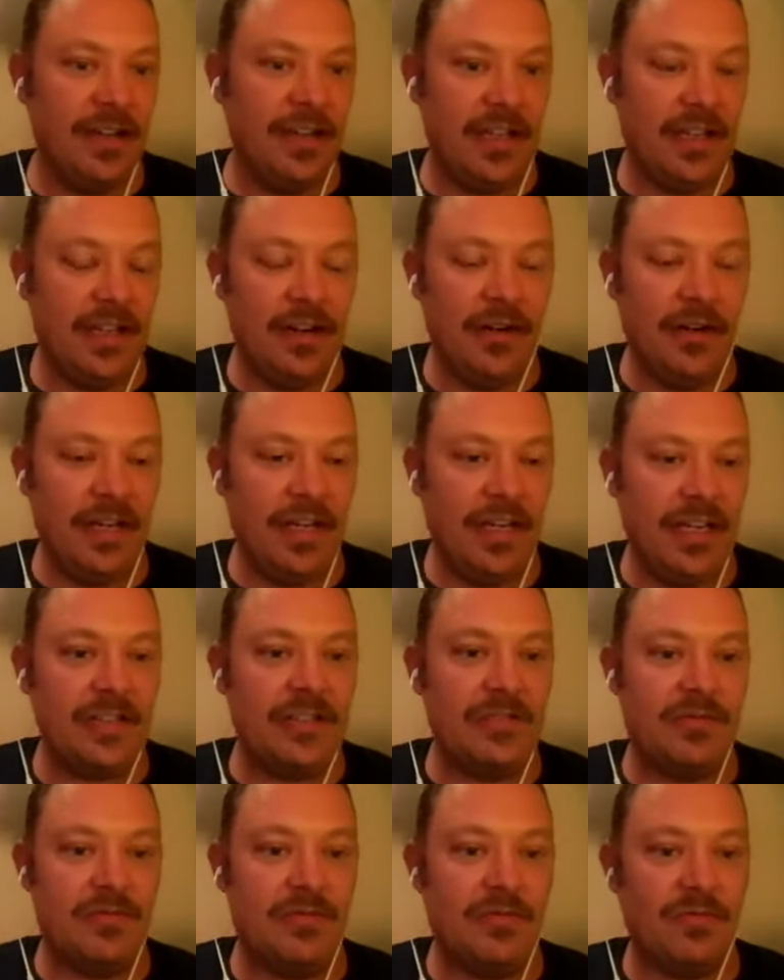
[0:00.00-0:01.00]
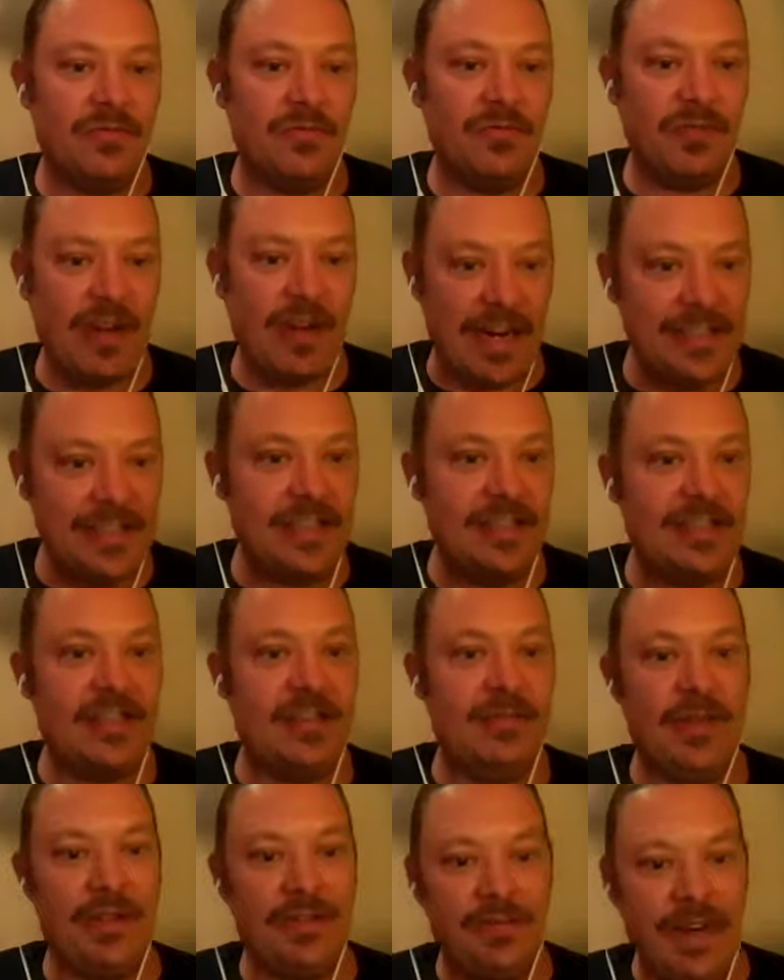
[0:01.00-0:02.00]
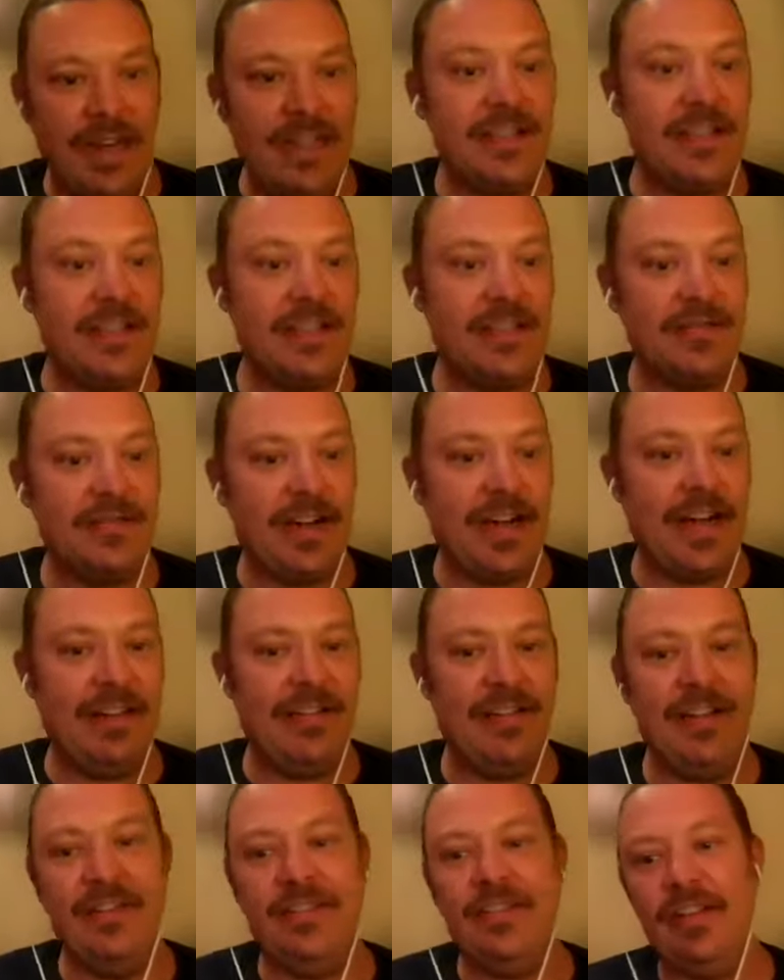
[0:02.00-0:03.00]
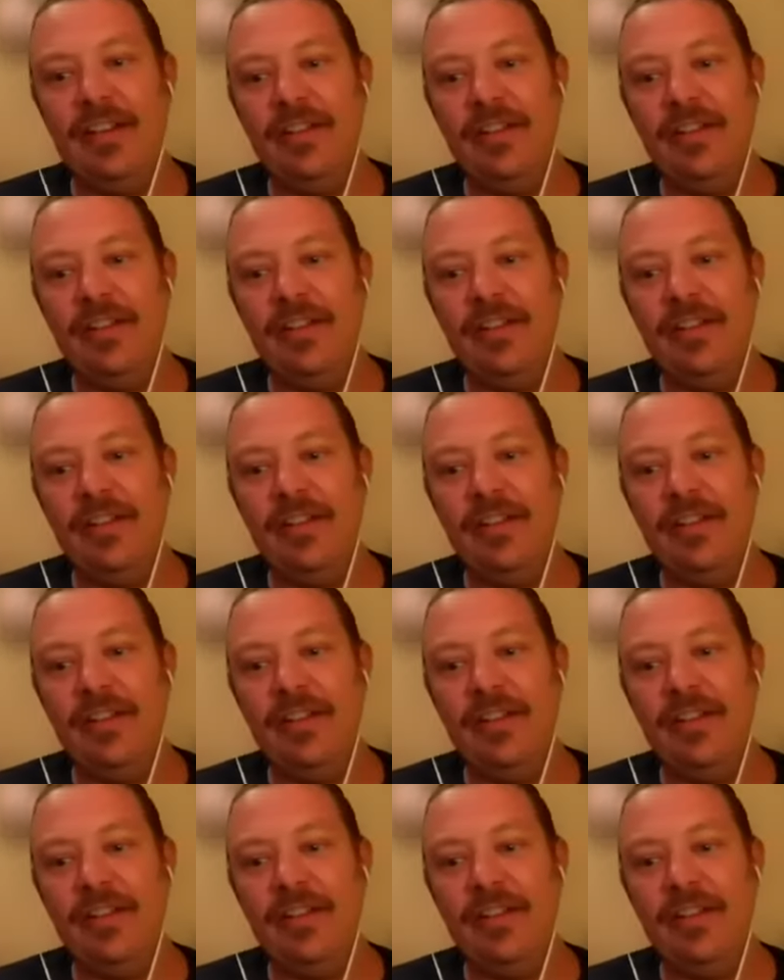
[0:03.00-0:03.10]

you know, it is racism and racist violence.